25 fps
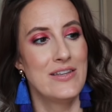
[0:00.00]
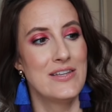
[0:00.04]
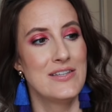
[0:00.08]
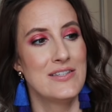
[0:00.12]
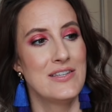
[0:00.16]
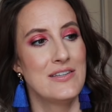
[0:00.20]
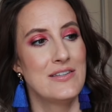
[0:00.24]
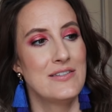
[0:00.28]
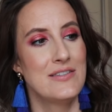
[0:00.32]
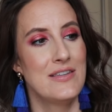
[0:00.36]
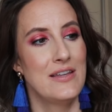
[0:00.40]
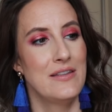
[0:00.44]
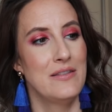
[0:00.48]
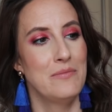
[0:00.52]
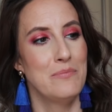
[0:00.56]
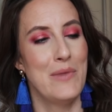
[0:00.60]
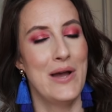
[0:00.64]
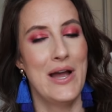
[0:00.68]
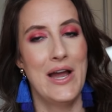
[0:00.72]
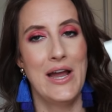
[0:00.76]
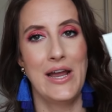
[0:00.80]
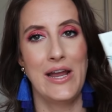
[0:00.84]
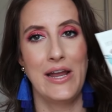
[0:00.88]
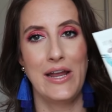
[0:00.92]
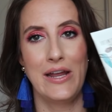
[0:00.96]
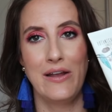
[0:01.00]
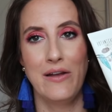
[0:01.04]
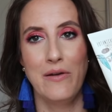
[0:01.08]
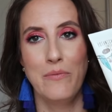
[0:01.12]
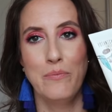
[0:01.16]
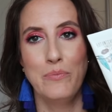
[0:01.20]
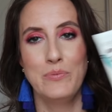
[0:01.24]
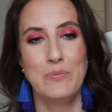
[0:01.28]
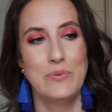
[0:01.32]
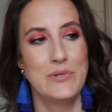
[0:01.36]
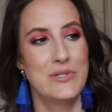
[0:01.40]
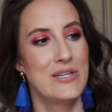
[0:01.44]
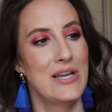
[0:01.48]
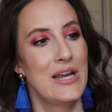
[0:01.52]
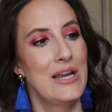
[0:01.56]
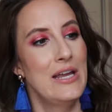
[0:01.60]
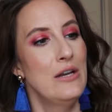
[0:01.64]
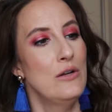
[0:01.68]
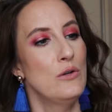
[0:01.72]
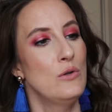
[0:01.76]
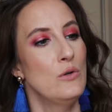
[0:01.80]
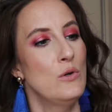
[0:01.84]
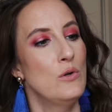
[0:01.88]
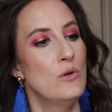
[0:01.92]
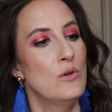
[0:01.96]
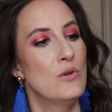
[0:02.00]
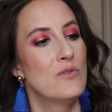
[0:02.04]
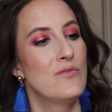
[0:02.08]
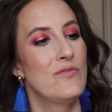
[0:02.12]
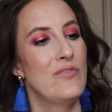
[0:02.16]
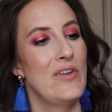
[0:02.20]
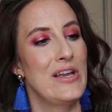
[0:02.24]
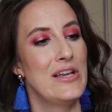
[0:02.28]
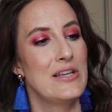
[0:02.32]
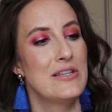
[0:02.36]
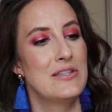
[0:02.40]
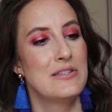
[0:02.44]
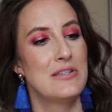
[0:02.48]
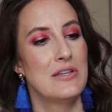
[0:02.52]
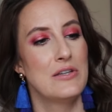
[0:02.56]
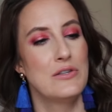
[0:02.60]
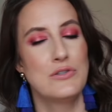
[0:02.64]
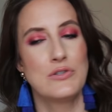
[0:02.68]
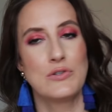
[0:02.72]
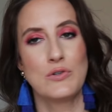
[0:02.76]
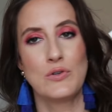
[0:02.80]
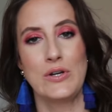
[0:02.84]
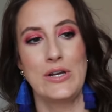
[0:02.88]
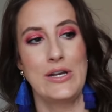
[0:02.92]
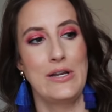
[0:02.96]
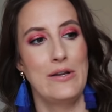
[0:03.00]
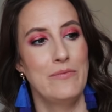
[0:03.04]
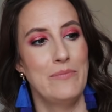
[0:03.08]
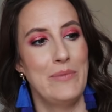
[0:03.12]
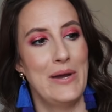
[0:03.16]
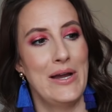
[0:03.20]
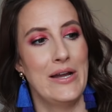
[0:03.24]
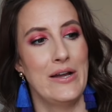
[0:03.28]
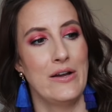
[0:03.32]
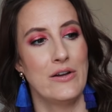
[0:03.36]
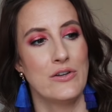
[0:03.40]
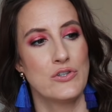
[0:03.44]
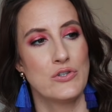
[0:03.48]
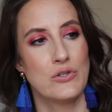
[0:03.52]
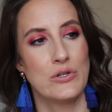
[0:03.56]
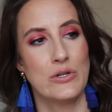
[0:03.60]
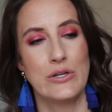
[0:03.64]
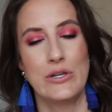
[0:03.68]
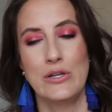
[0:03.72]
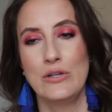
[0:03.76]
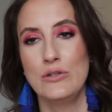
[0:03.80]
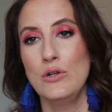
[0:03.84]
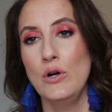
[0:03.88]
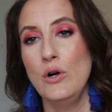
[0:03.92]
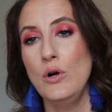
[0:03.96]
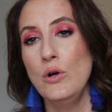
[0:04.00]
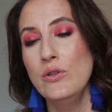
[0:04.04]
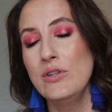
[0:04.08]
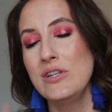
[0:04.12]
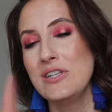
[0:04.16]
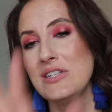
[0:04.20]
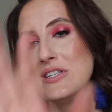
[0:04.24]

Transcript: This is my Botanical Face Sunscreen by Australian Gold.